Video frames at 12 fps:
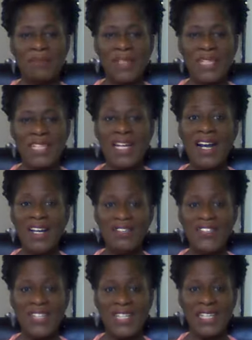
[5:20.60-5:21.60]
be
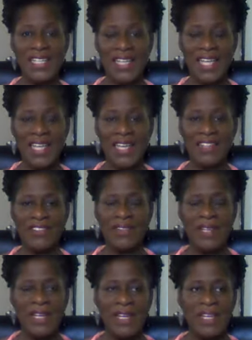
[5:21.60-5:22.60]
confident and
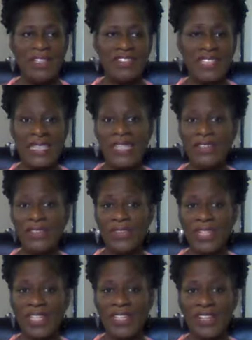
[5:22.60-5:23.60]

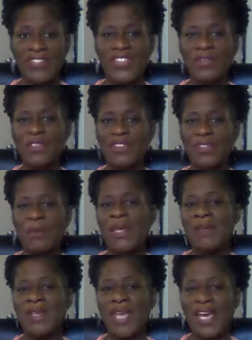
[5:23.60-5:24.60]
skilled enough to
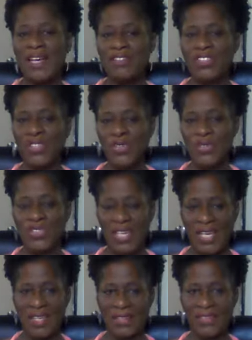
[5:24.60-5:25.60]
maybe have two
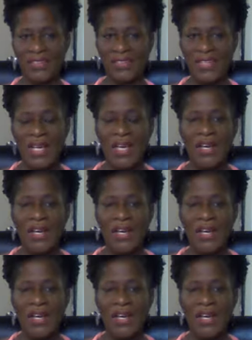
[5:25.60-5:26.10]
channels,